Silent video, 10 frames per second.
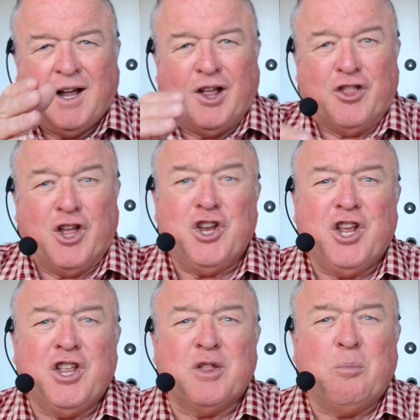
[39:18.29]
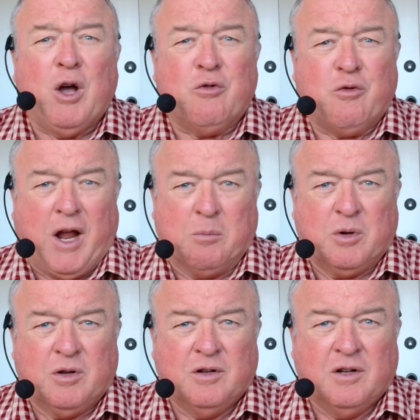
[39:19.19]
And then you hit the boat ramp
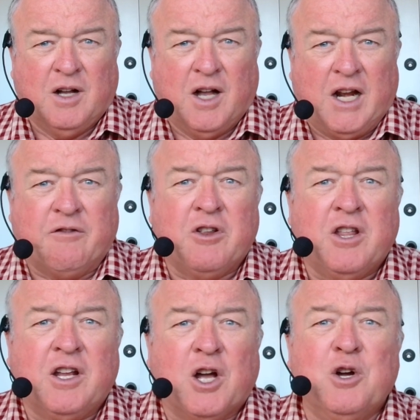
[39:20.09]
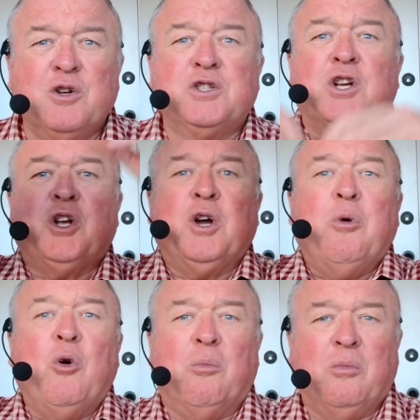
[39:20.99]
and everything goes
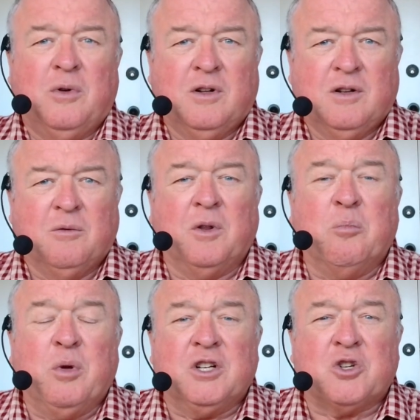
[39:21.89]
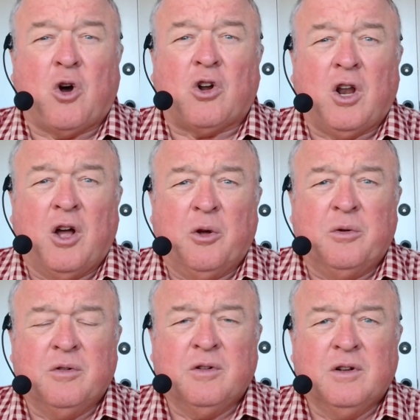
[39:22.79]
kaboom with a big shock load.
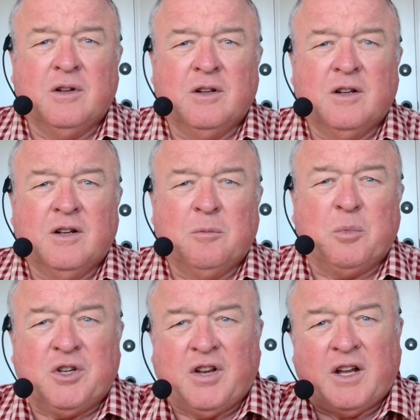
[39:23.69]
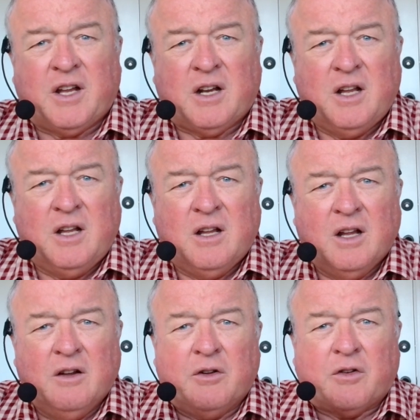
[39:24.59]
Particularly
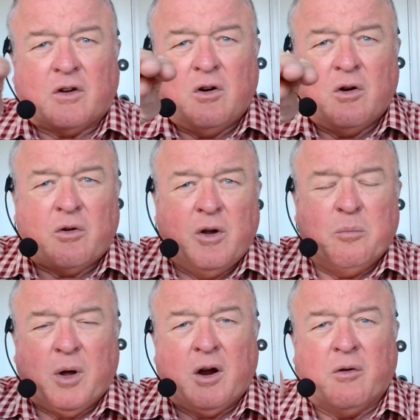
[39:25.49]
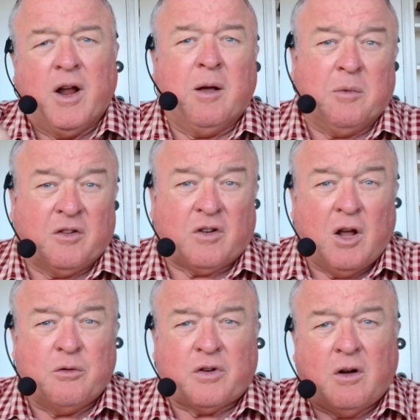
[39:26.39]
if it's a concrete boat ramp, it's
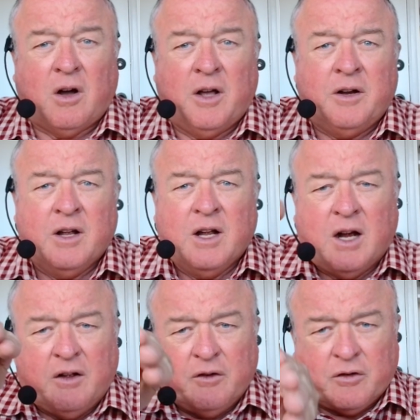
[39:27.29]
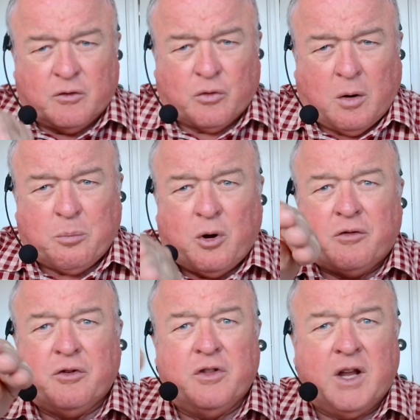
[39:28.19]
low tide, and there's a drop
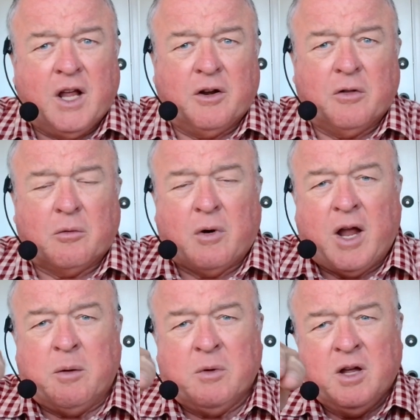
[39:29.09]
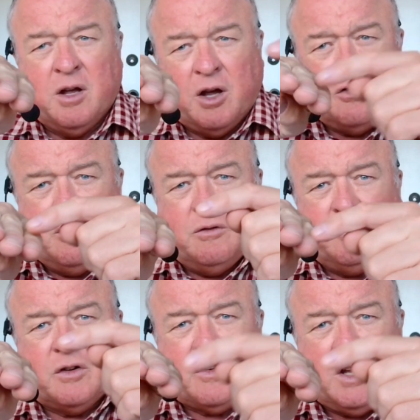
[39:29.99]
off at the end of the ramp, and you've
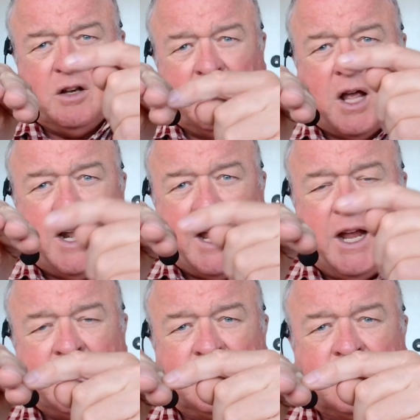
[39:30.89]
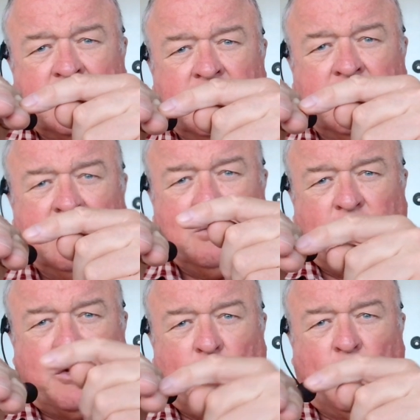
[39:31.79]
just hit that edge
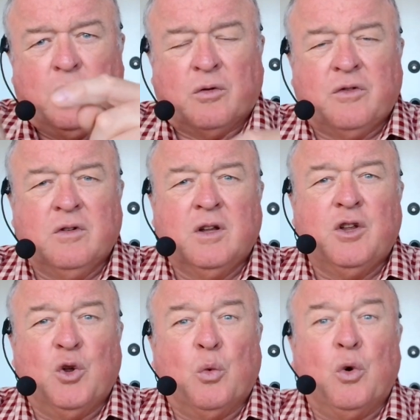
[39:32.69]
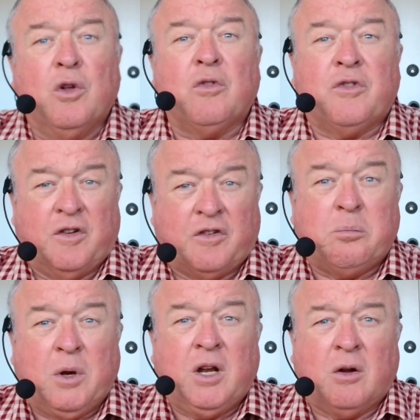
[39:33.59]
with your wheels. Your wheels that are
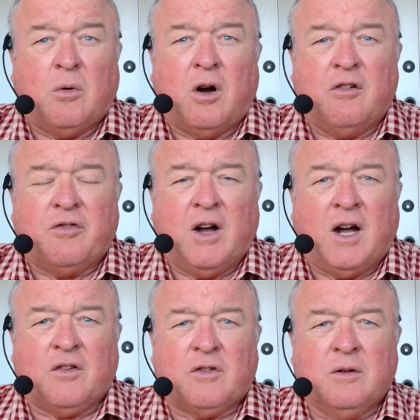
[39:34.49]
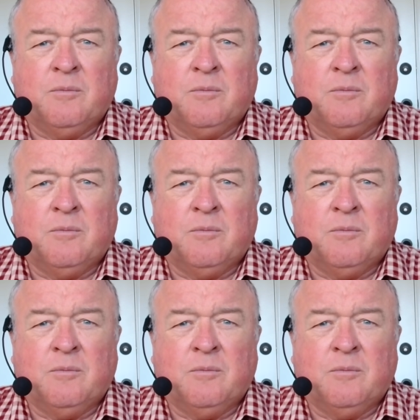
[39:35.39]
spinning quite fast